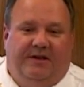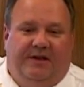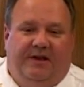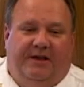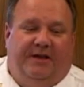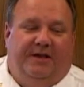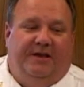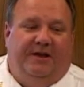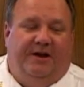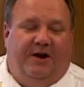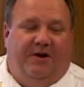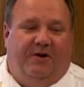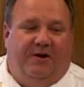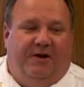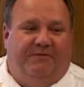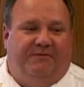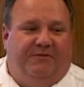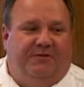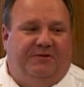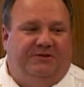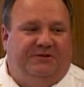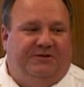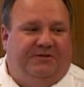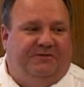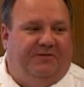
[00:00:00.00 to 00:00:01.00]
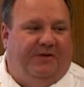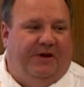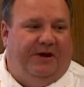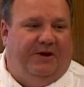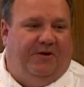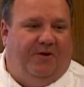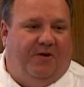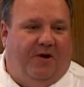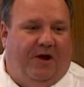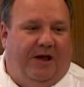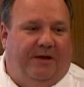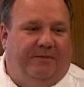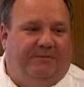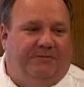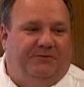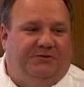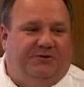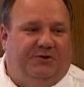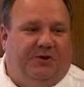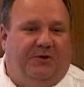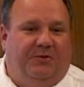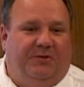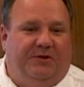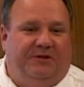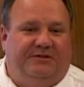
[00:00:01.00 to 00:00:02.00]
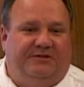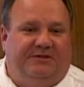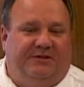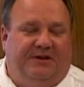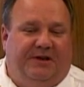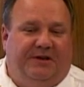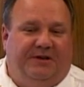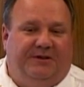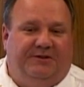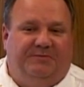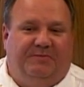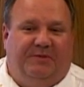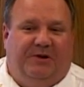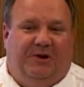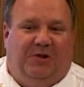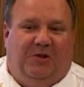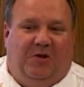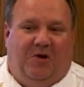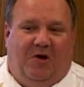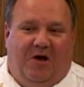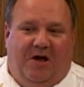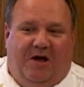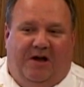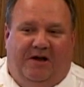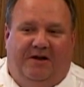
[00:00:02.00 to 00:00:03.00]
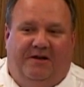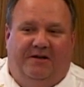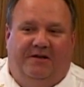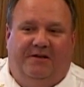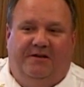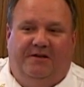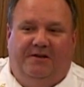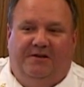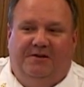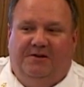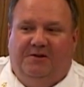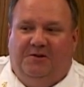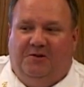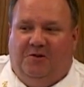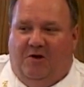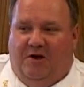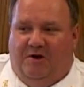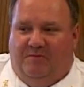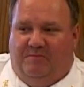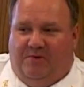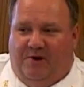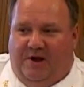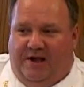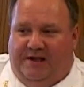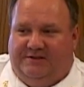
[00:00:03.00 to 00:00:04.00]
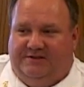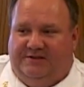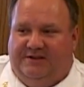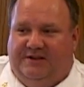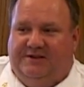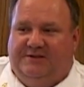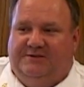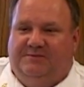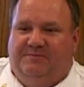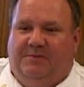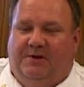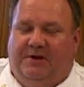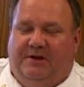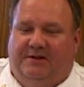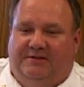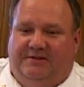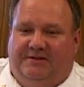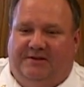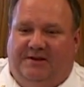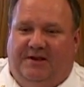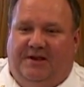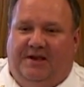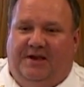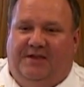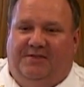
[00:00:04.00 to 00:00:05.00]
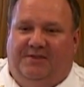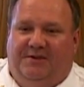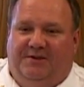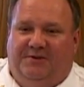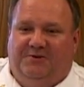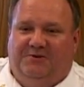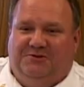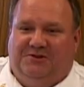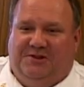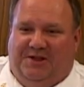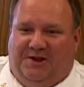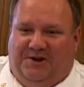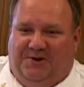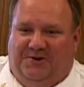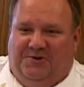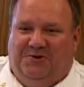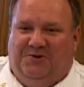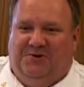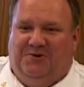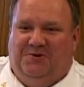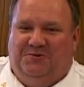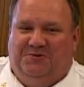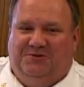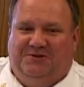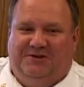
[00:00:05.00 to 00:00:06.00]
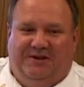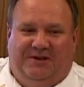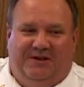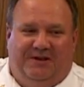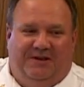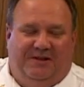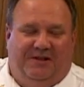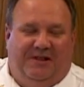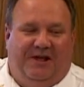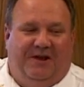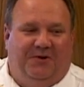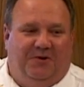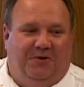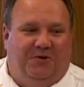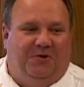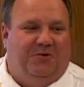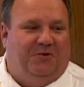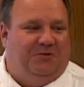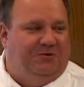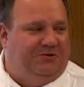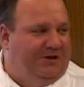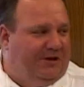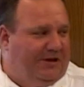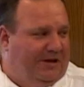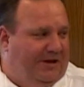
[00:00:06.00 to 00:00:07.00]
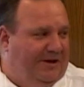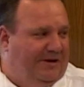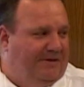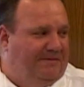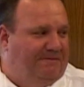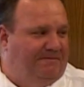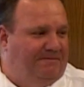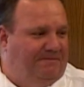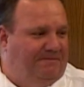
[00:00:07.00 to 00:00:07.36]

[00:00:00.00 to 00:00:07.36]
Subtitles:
in our efforts to fight crime. So it's been a long process, but I think there's a lot of good news ahead.